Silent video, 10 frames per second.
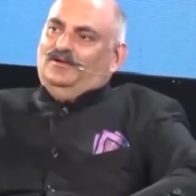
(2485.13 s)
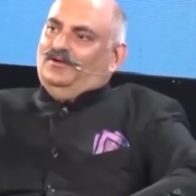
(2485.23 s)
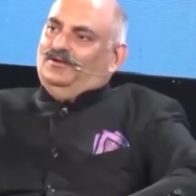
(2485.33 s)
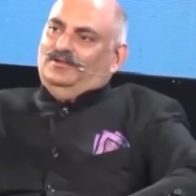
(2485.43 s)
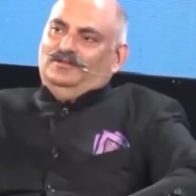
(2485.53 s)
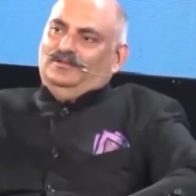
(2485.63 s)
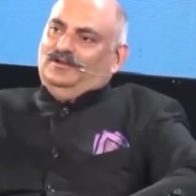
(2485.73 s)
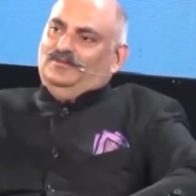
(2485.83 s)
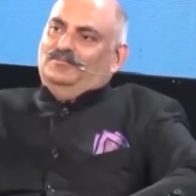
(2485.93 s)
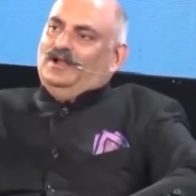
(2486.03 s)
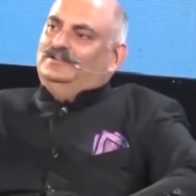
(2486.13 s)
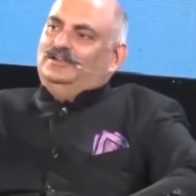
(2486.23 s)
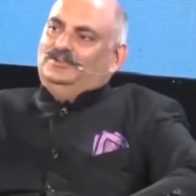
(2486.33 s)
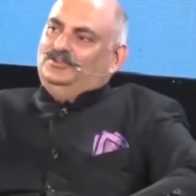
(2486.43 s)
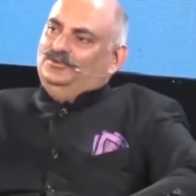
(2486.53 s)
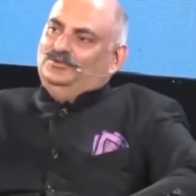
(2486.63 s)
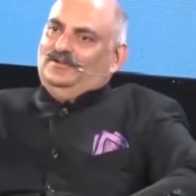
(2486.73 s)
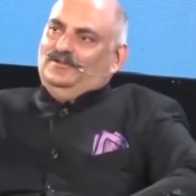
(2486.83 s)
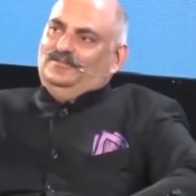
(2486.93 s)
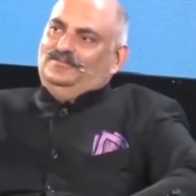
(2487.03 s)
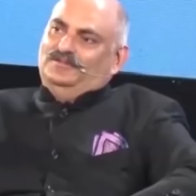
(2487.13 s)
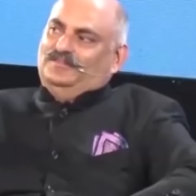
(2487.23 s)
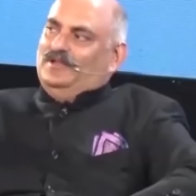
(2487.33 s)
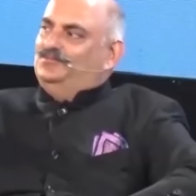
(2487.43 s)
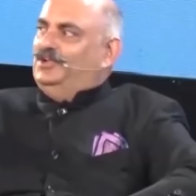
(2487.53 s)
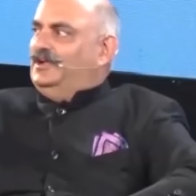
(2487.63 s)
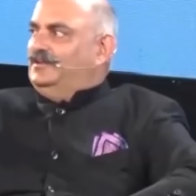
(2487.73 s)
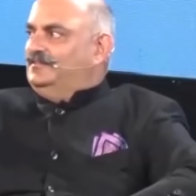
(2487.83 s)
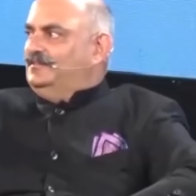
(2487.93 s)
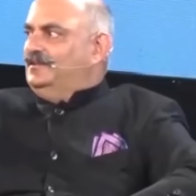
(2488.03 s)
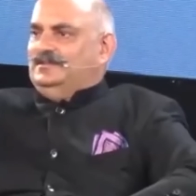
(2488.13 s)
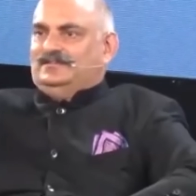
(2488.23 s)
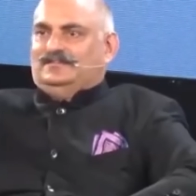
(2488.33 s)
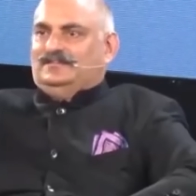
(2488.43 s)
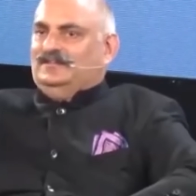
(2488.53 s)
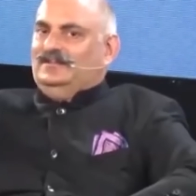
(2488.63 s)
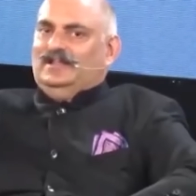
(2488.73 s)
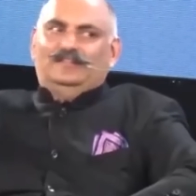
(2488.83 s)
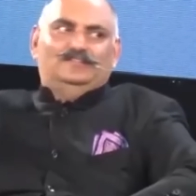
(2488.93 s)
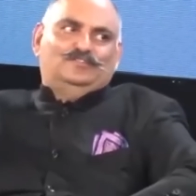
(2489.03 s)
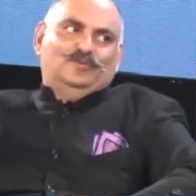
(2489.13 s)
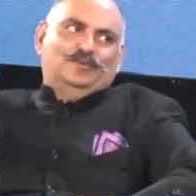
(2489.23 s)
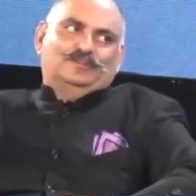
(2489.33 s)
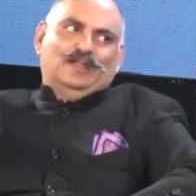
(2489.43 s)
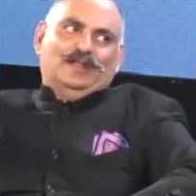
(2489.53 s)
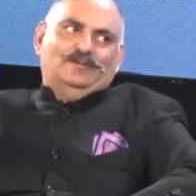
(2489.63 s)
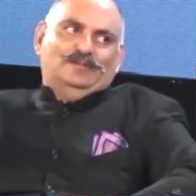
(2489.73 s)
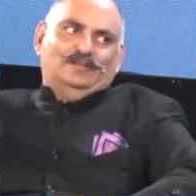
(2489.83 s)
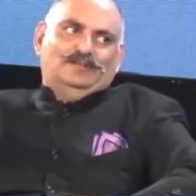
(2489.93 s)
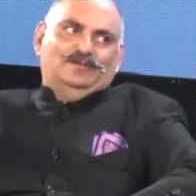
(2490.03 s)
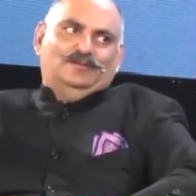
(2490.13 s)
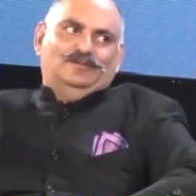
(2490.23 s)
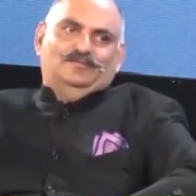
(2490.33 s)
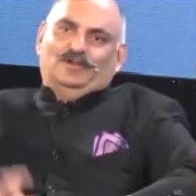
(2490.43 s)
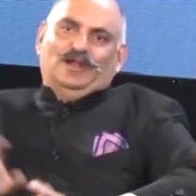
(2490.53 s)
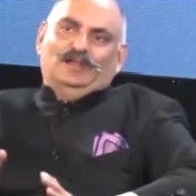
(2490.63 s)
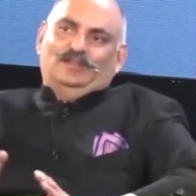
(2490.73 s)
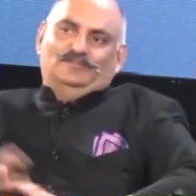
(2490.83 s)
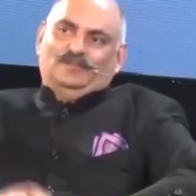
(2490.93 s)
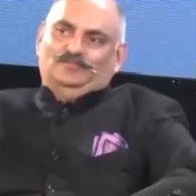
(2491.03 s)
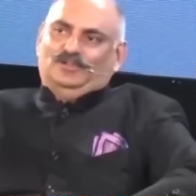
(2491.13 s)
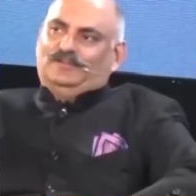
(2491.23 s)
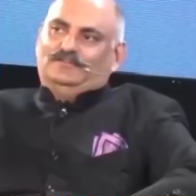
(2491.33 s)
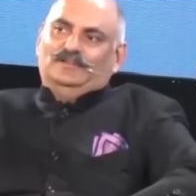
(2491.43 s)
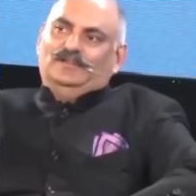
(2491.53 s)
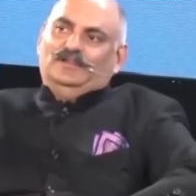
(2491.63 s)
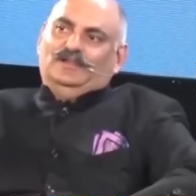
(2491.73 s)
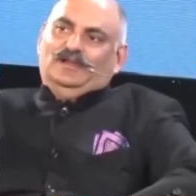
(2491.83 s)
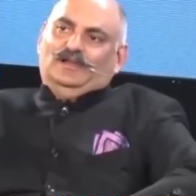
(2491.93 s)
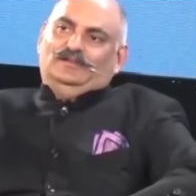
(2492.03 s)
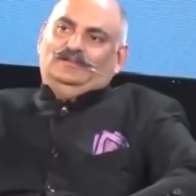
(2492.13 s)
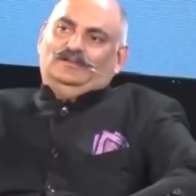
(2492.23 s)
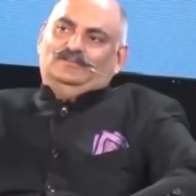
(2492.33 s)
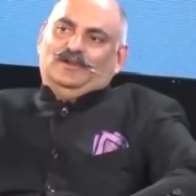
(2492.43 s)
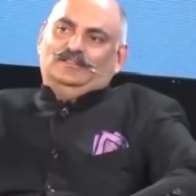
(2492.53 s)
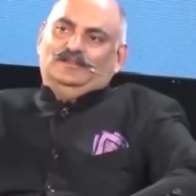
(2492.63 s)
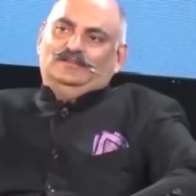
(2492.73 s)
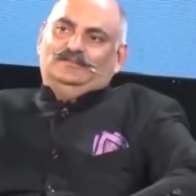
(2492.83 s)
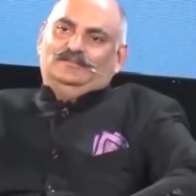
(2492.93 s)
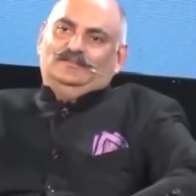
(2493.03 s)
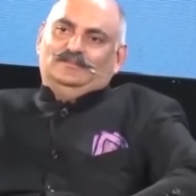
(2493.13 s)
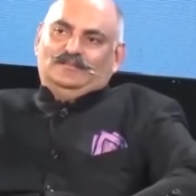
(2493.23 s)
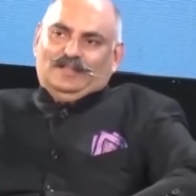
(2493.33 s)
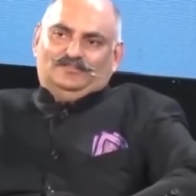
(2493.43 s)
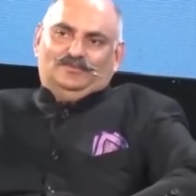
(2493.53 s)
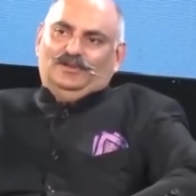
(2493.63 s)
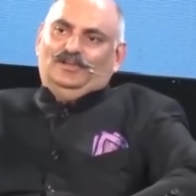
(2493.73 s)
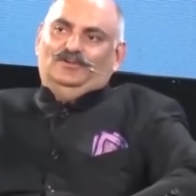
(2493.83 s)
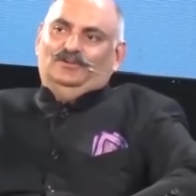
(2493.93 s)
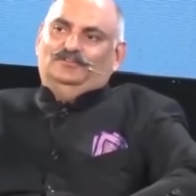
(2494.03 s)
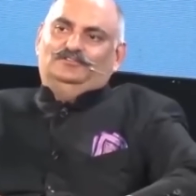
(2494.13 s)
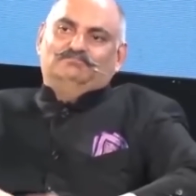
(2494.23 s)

on a multitude of subjects just lends so much clarity on a variety of subjects. And so I think that's really good.